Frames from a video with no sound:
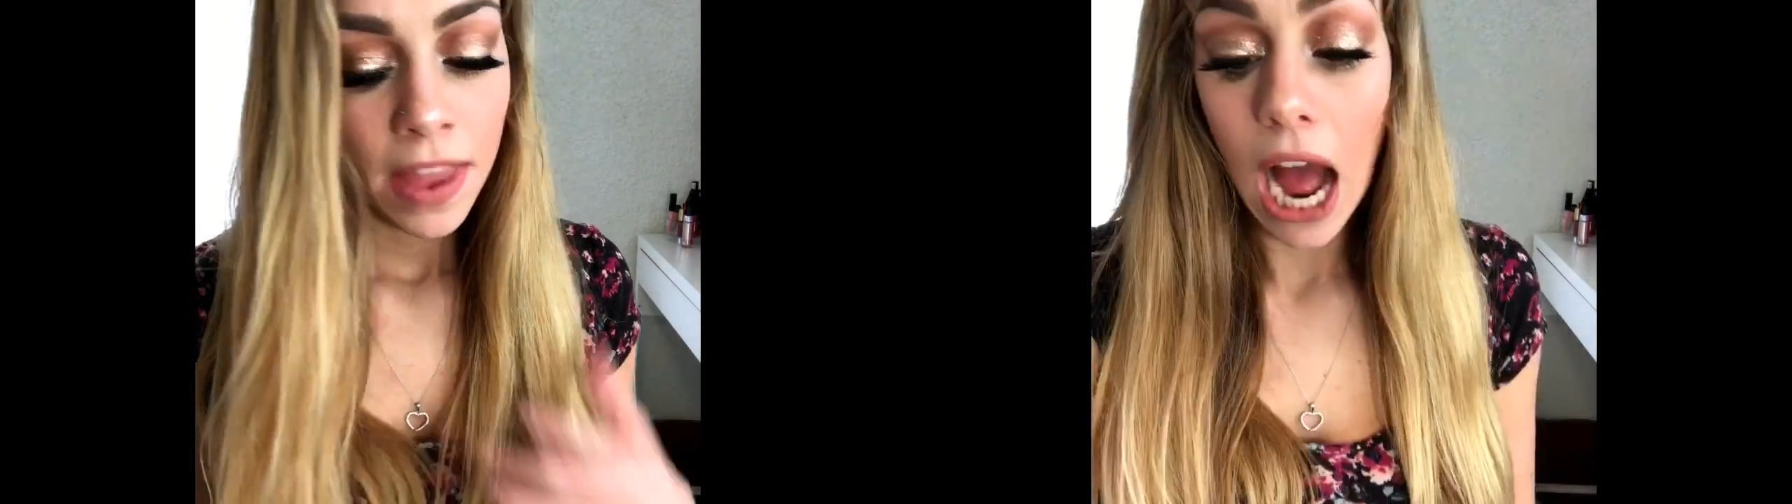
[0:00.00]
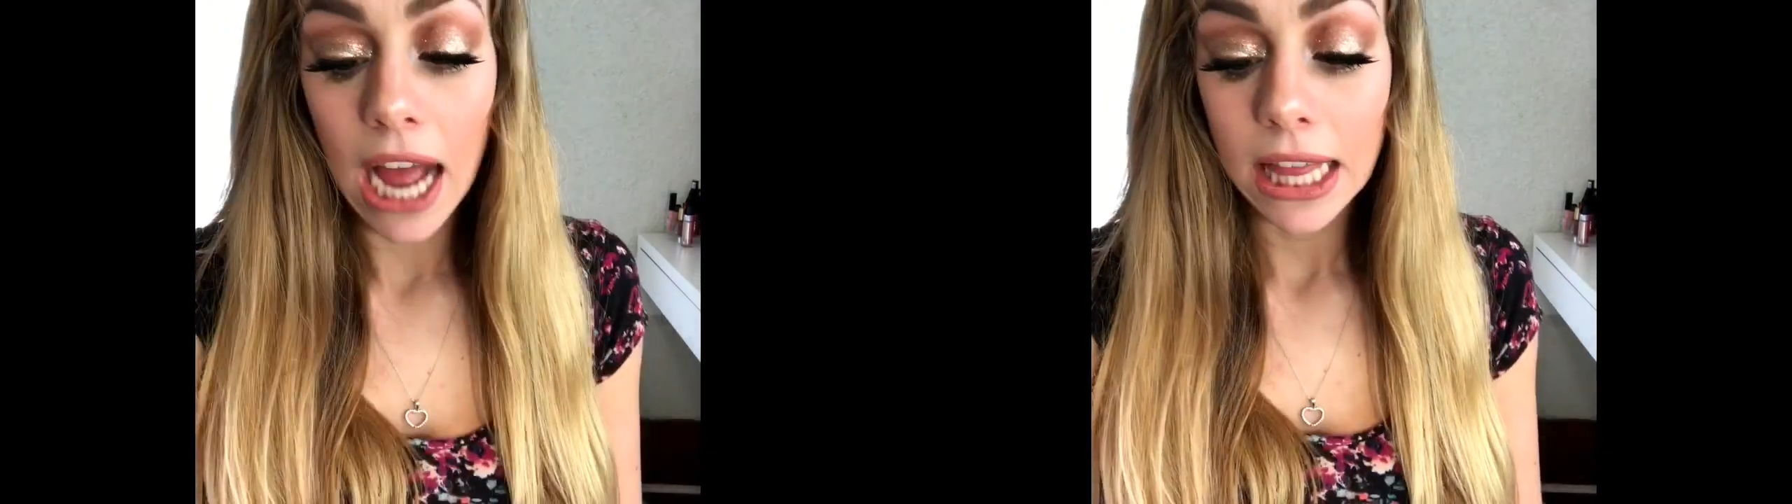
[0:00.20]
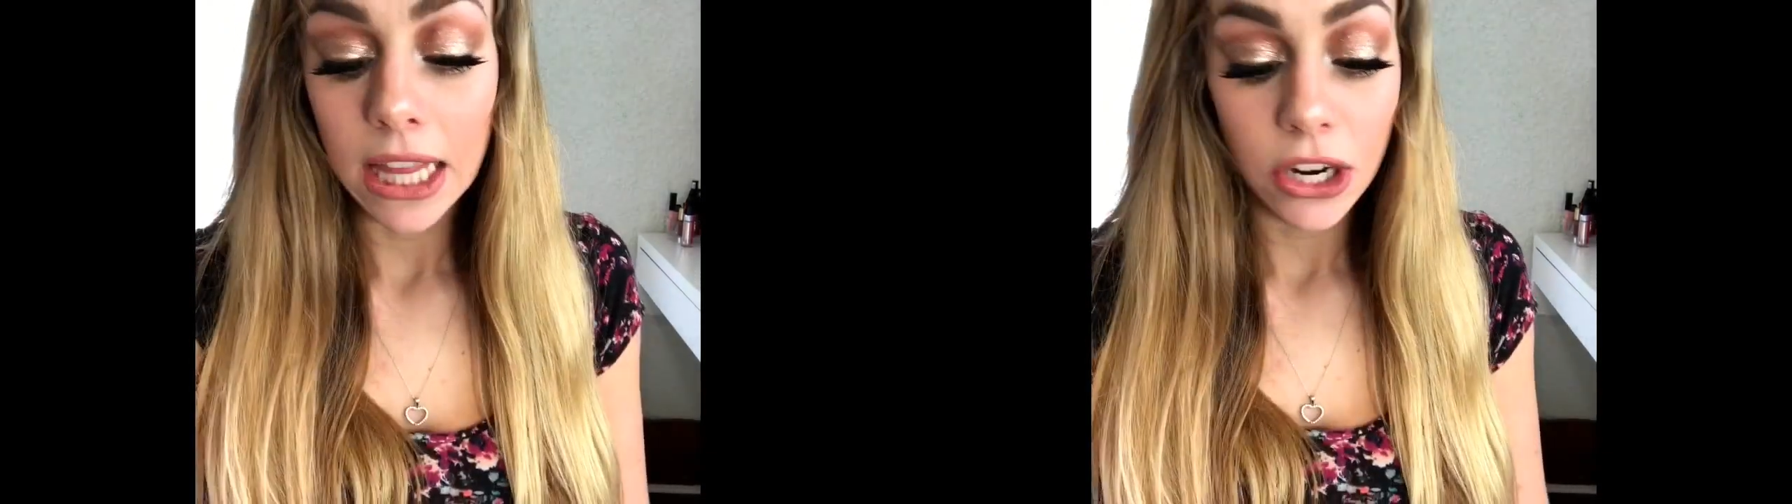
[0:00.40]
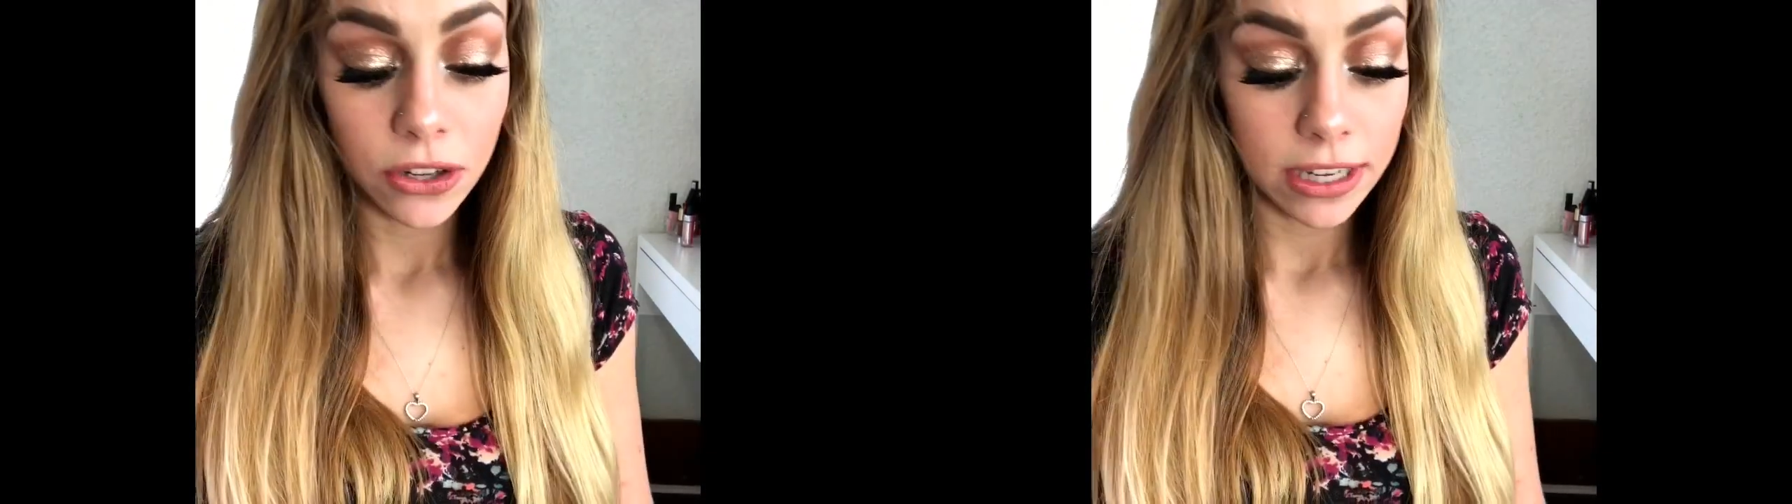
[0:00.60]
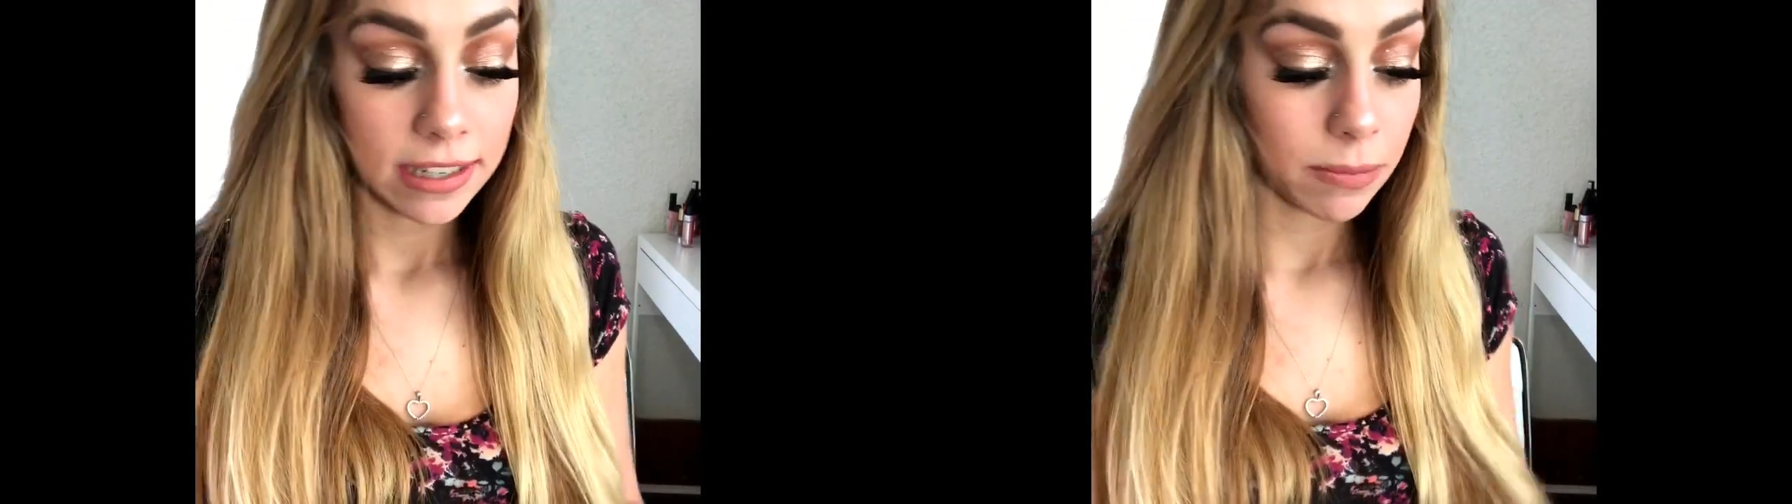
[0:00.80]
I
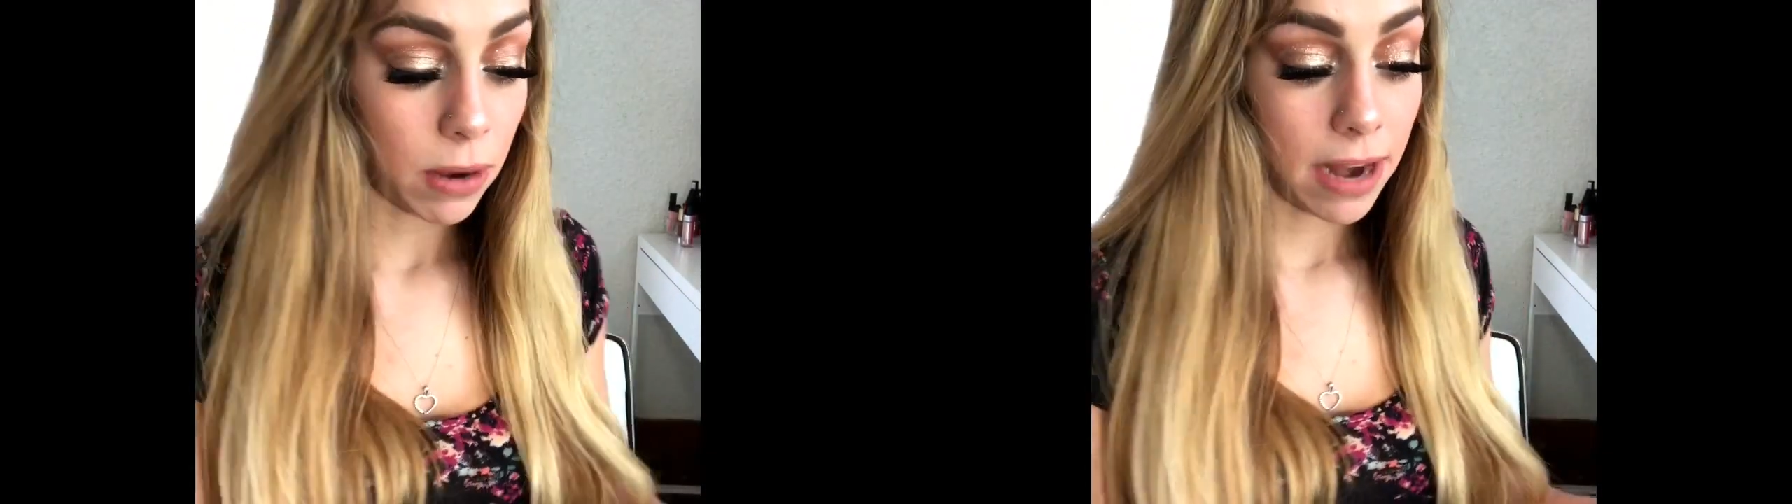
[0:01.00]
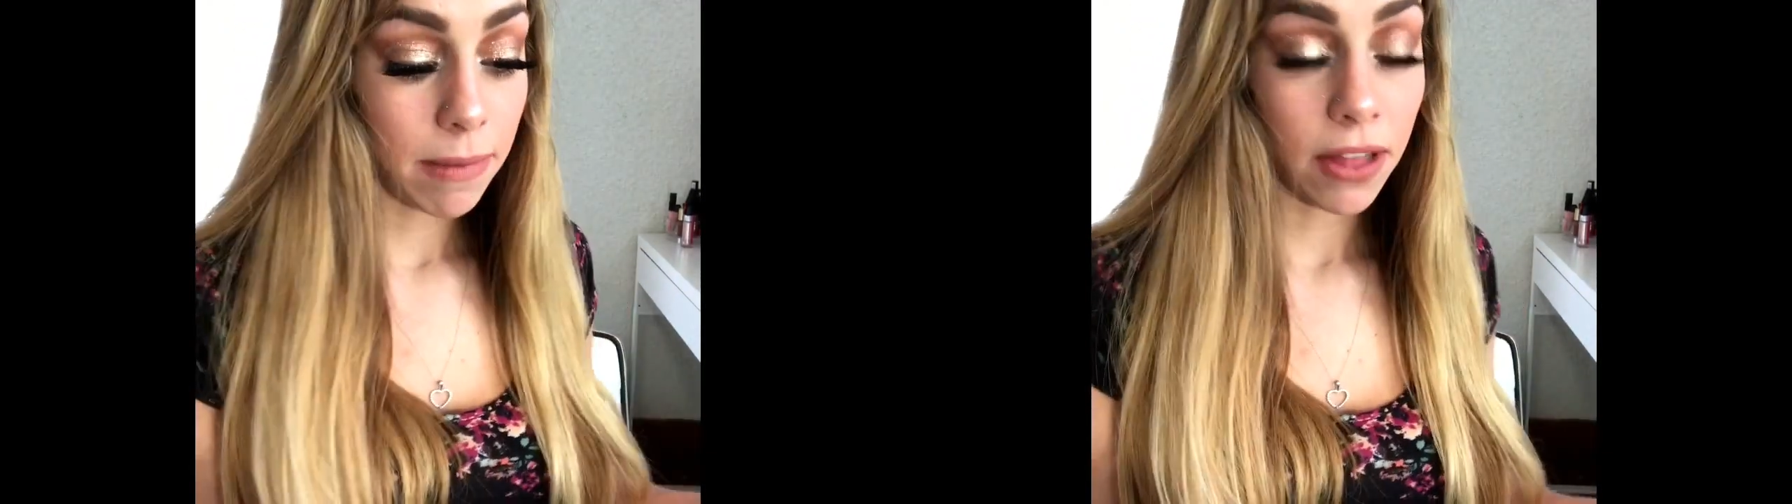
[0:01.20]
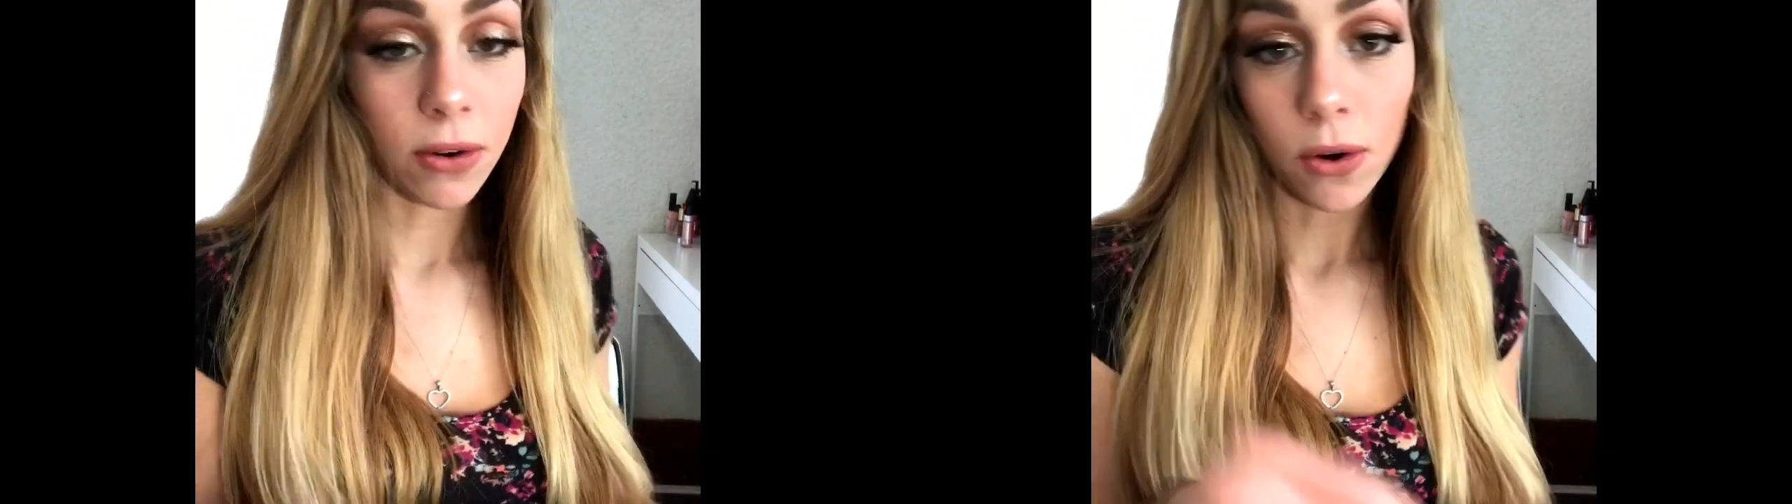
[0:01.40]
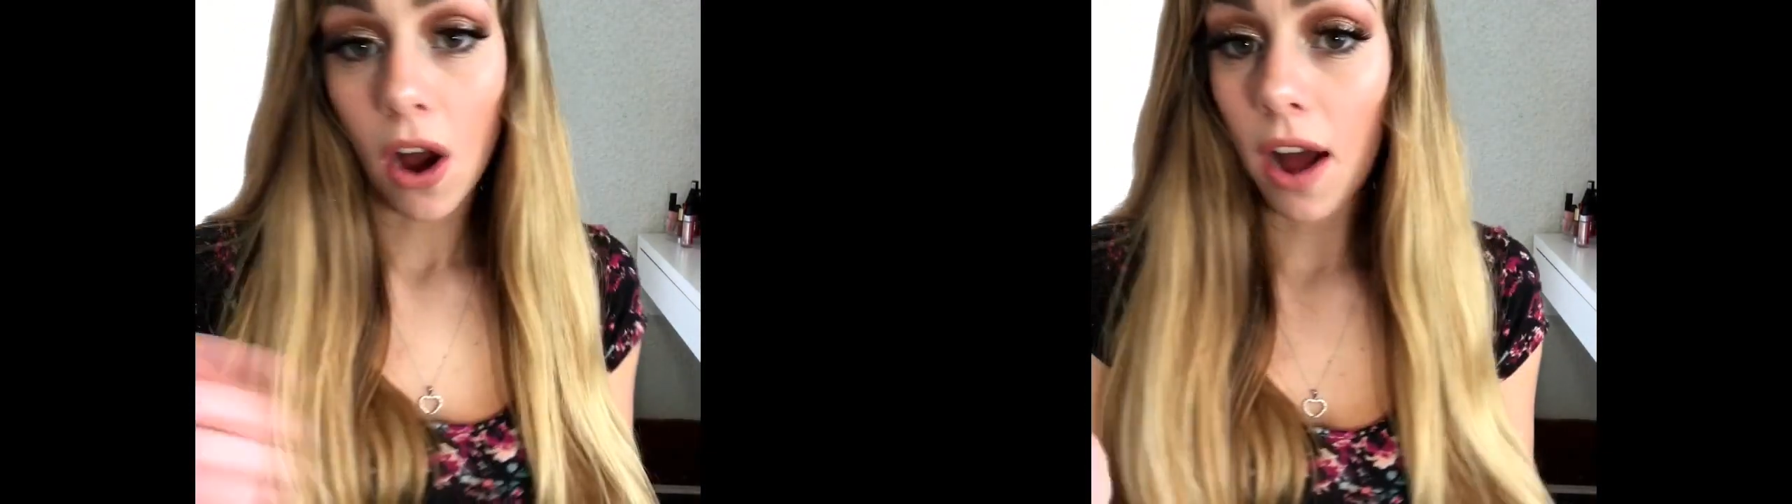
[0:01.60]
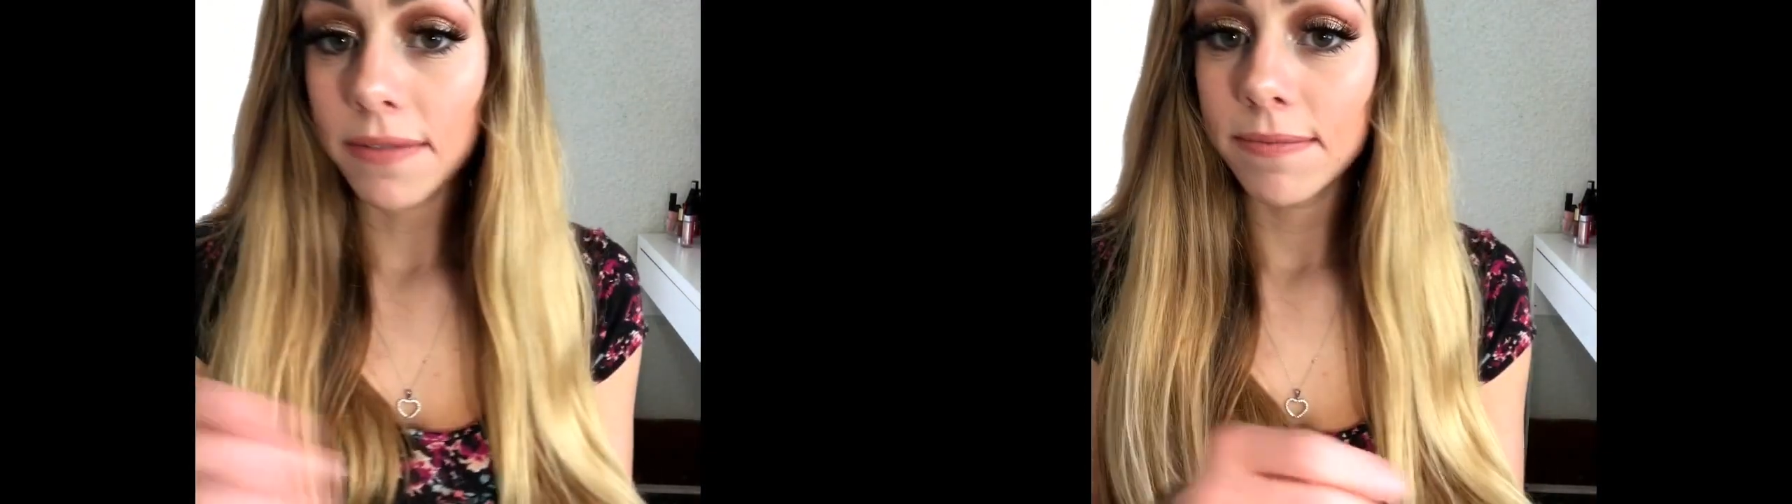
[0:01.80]
literally sprayed my little
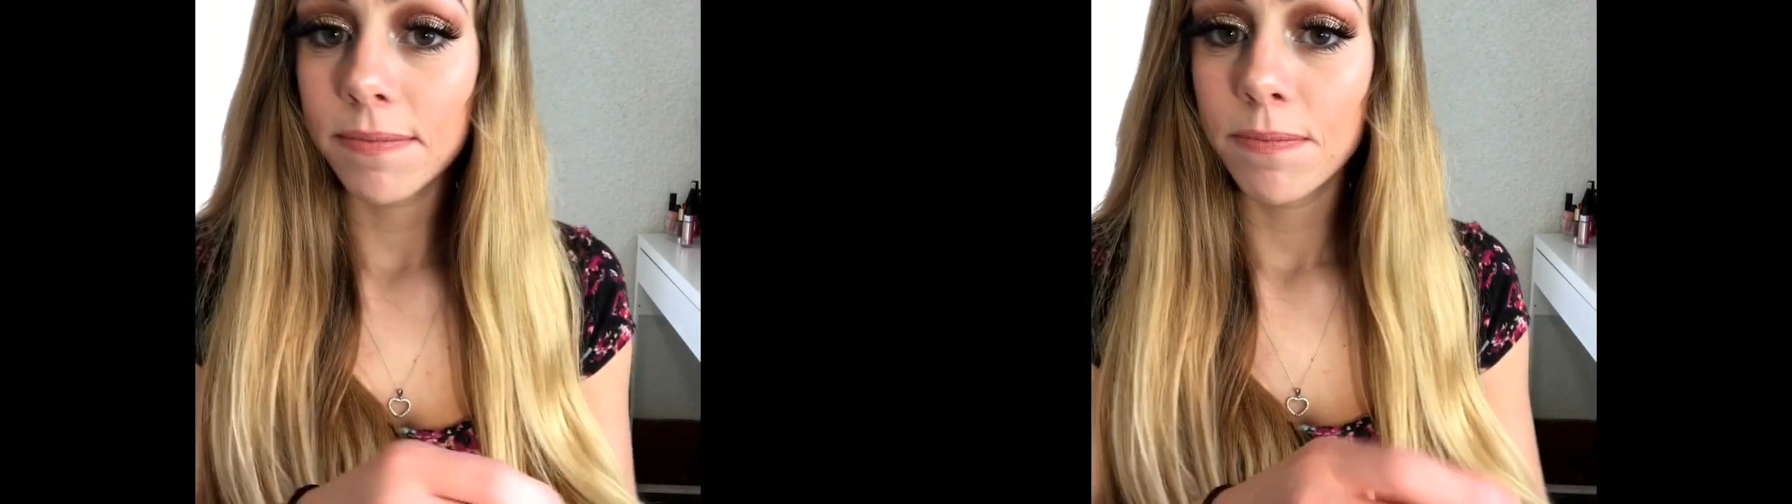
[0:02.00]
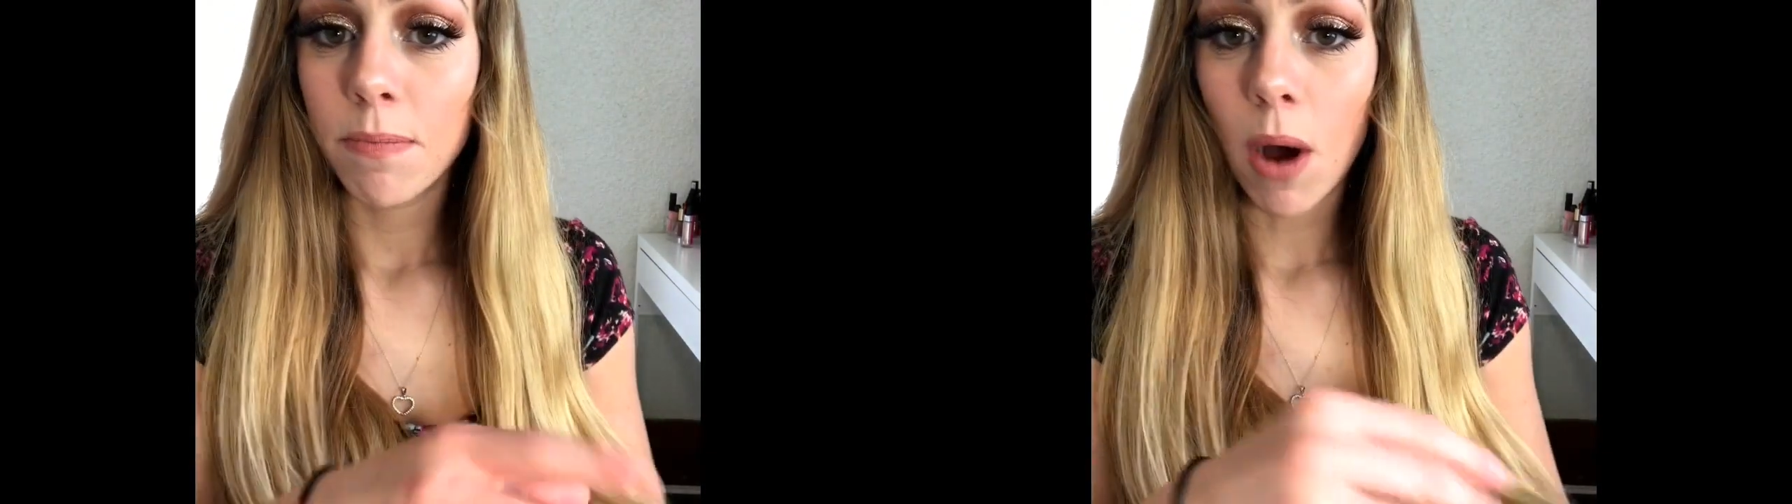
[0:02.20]
cotton